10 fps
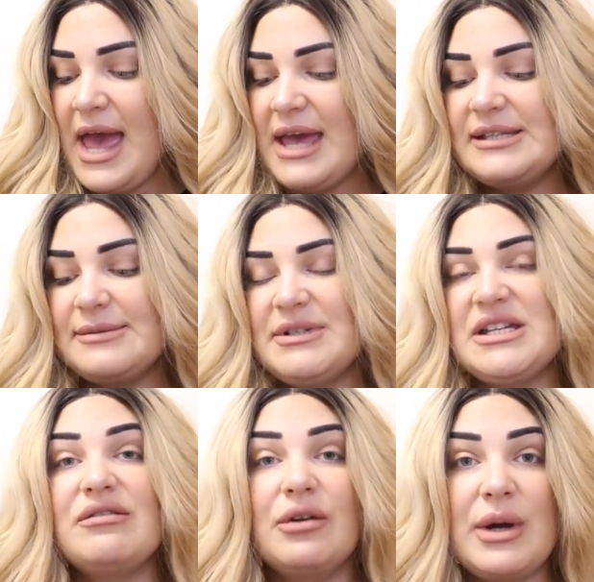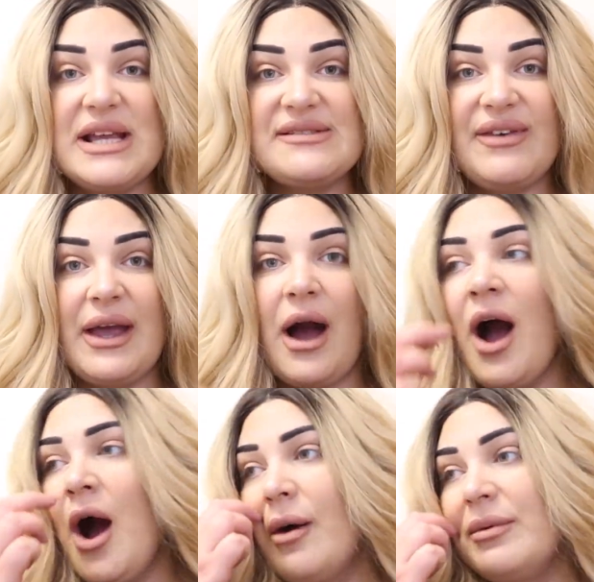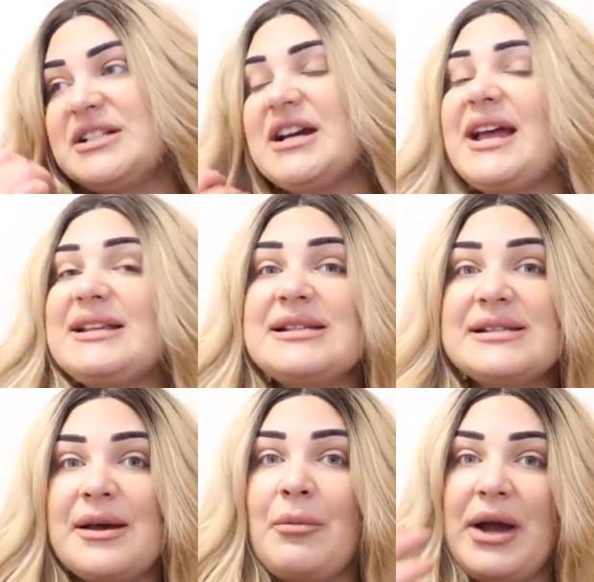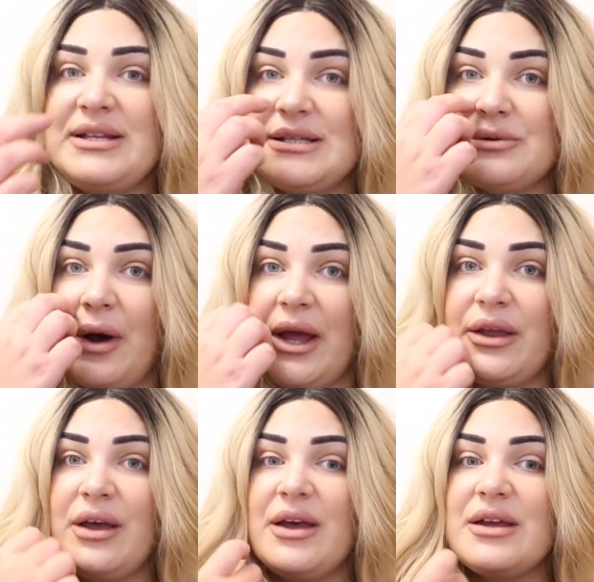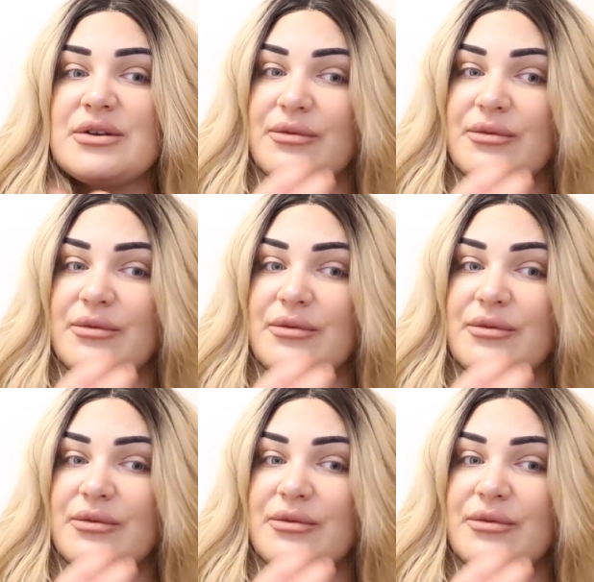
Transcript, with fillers: is the material is thicker, which I guess in some ways is quite good.